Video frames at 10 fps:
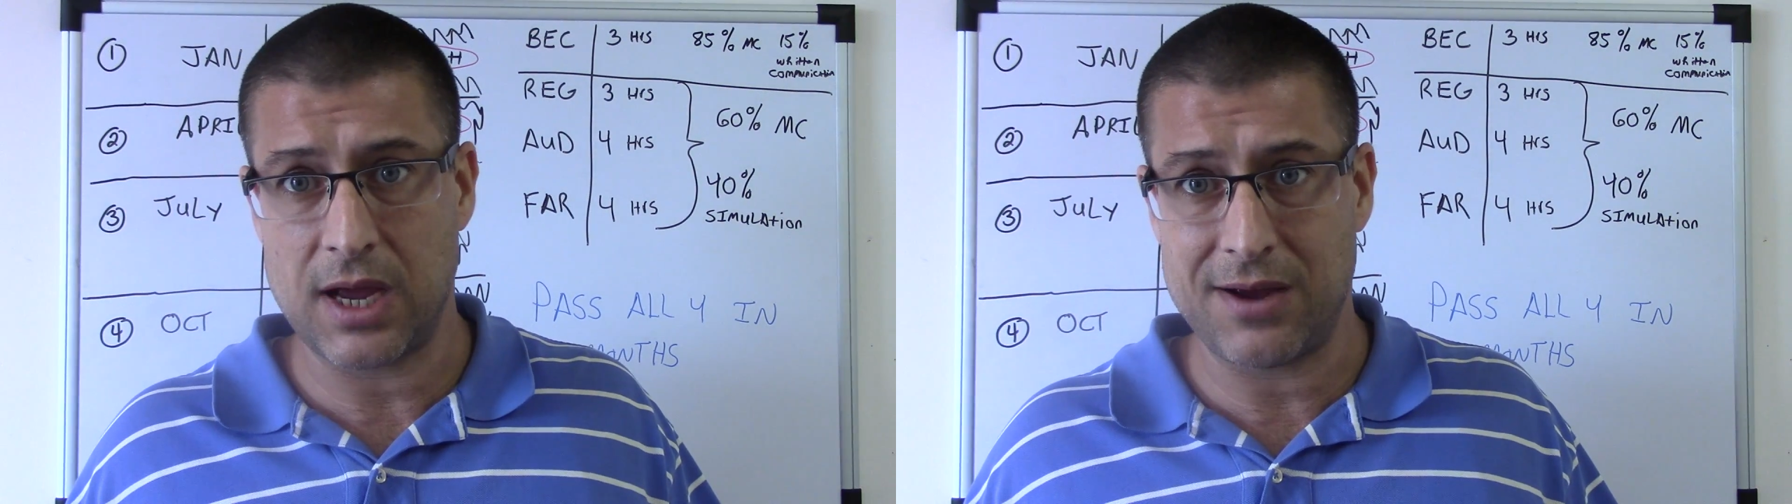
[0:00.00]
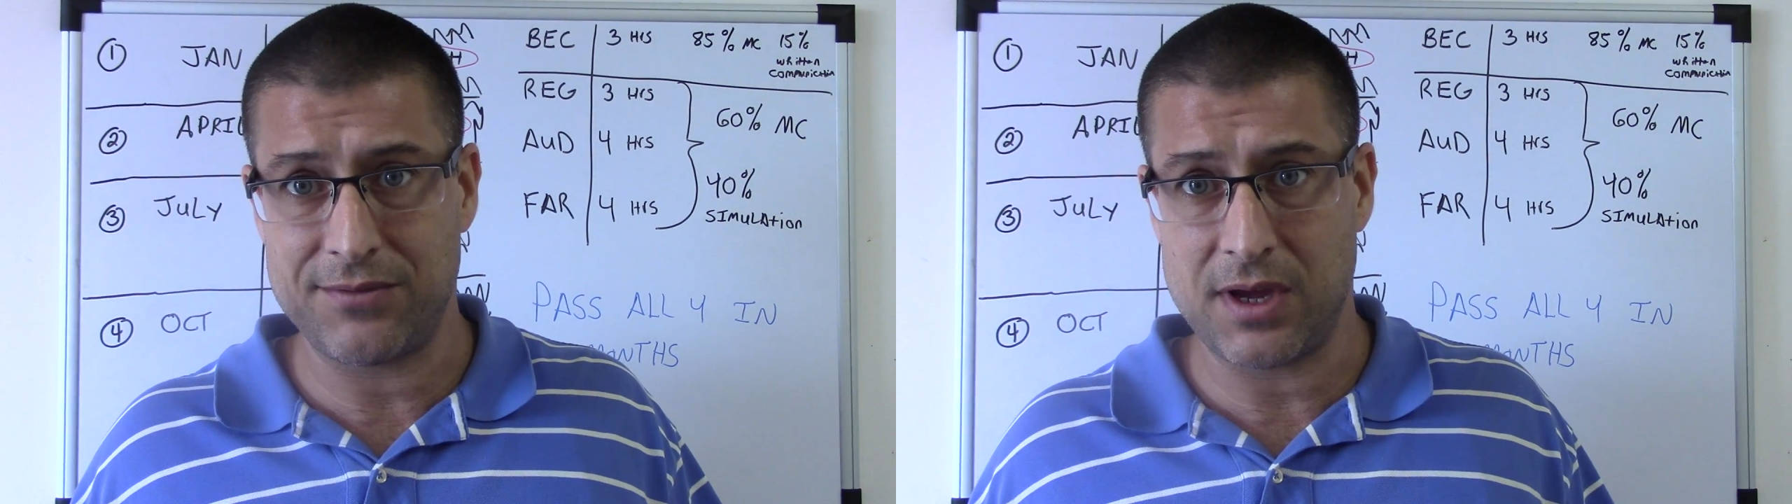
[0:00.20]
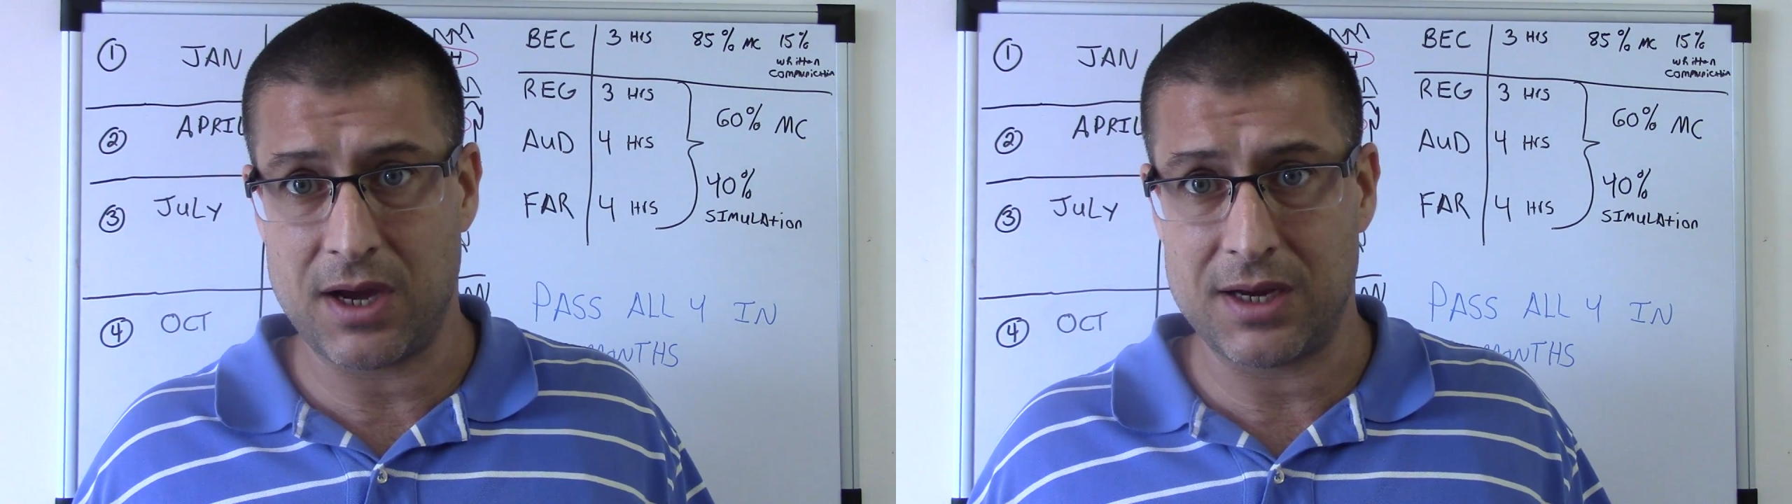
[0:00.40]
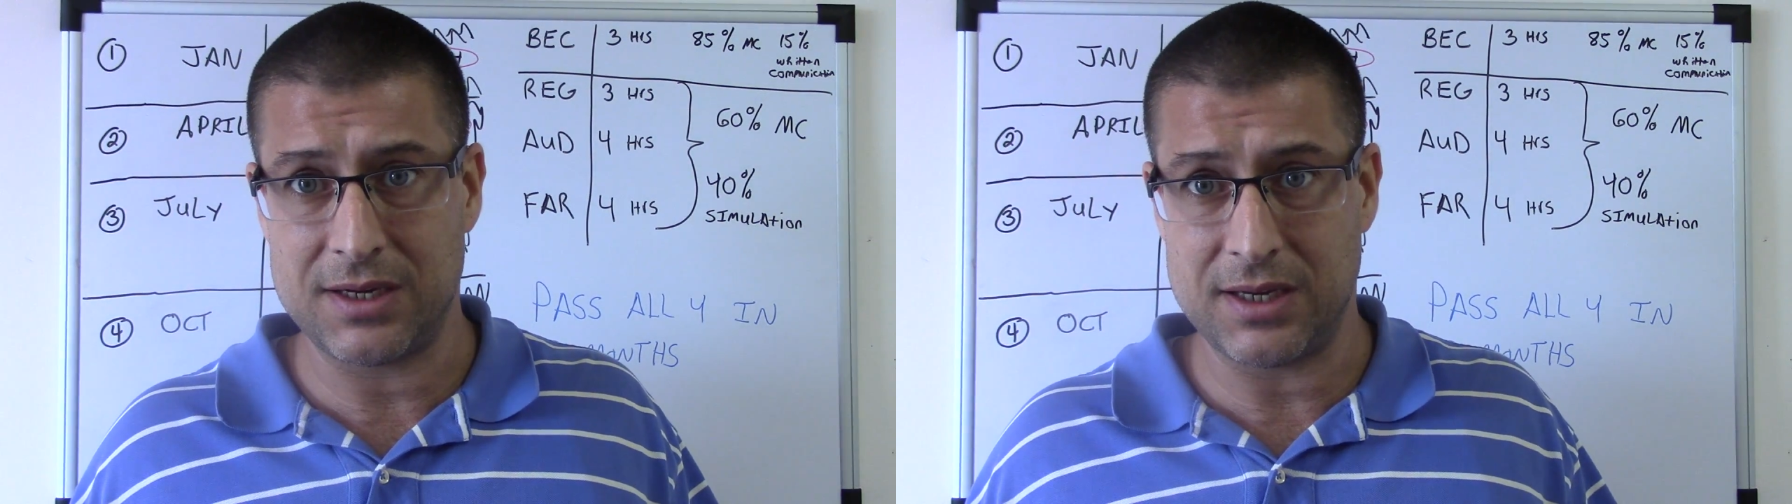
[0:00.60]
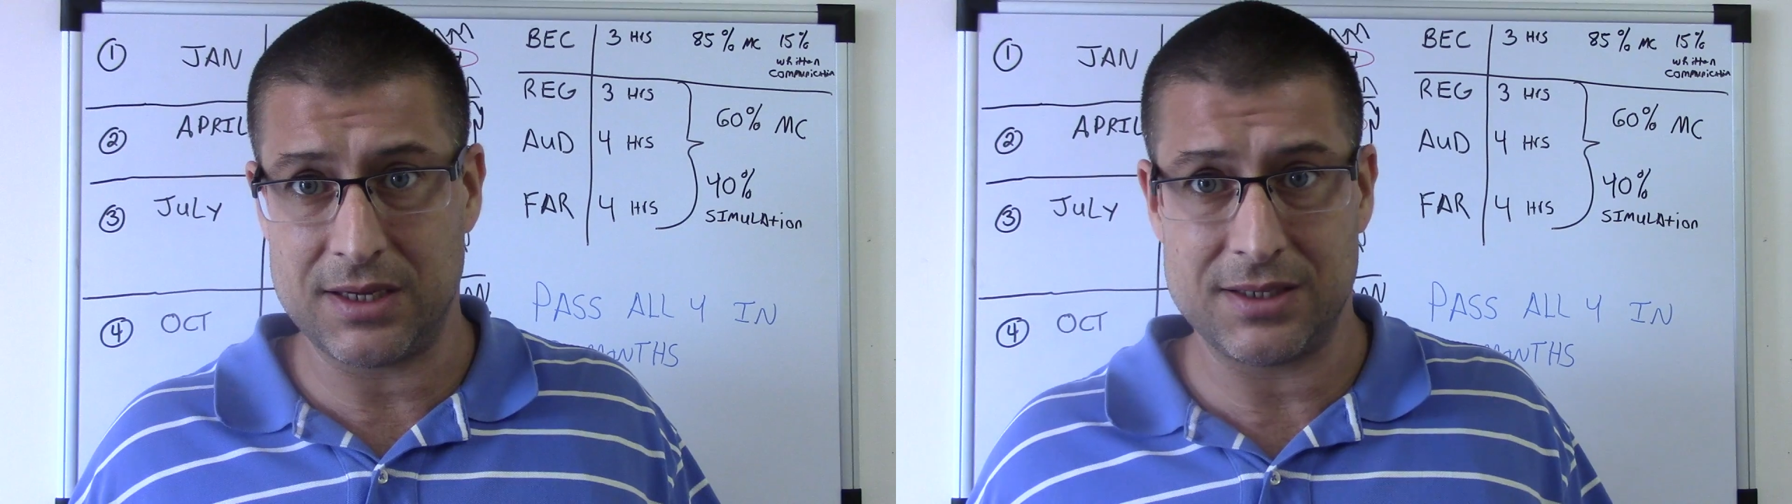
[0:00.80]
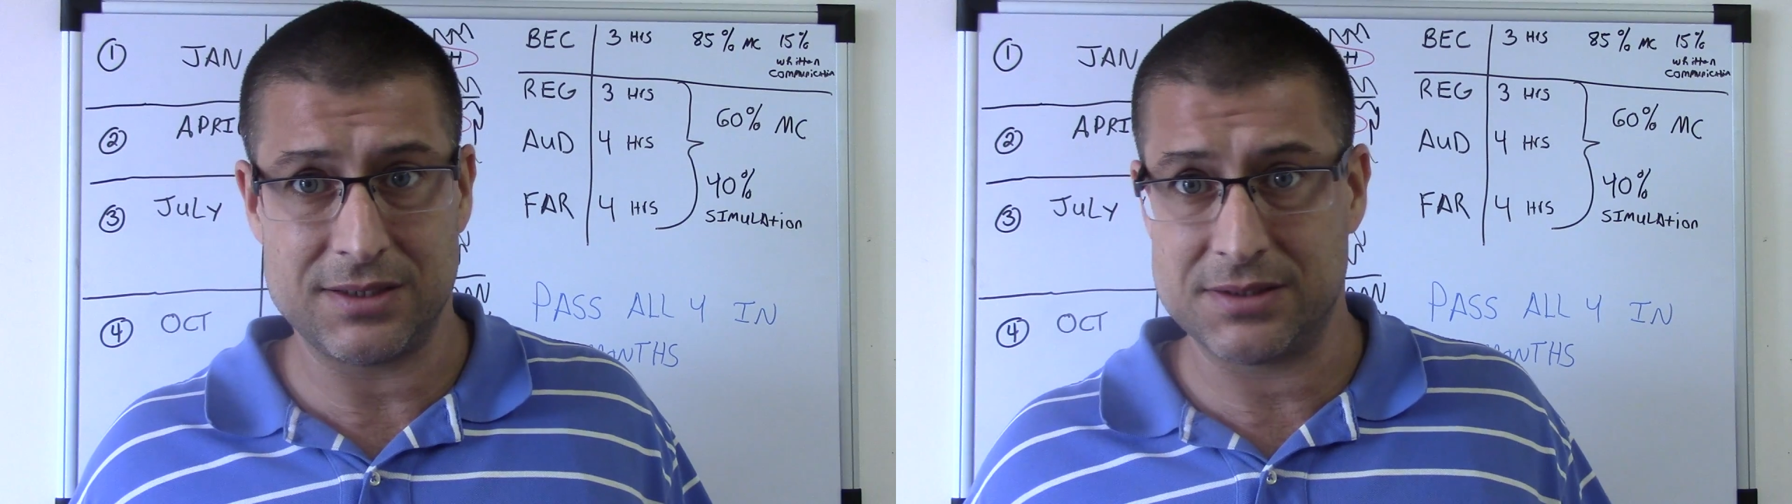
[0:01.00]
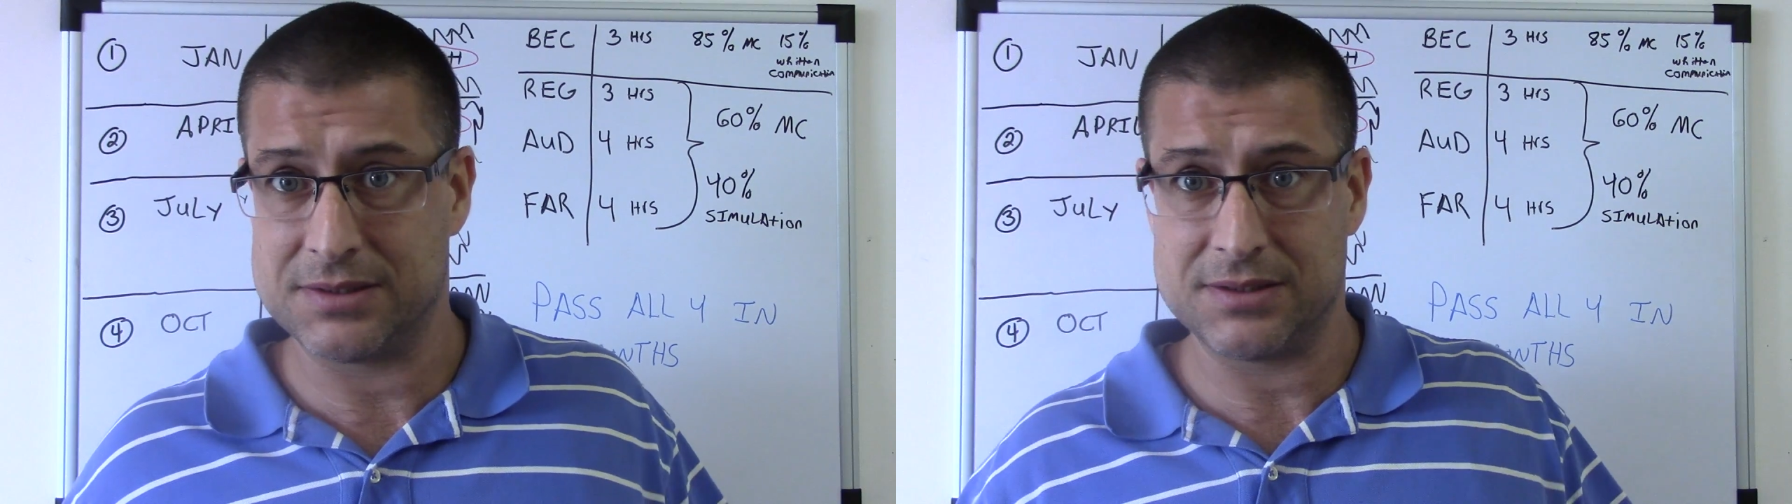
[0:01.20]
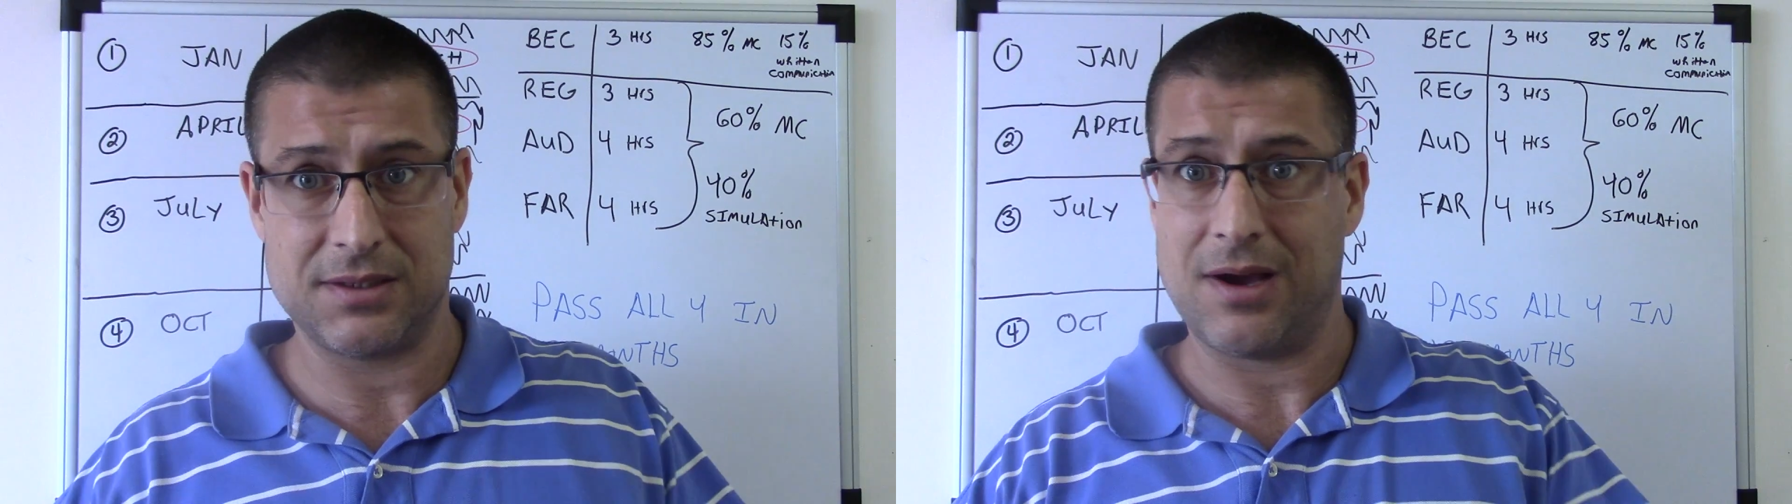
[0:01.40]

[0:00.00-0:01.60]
caveat is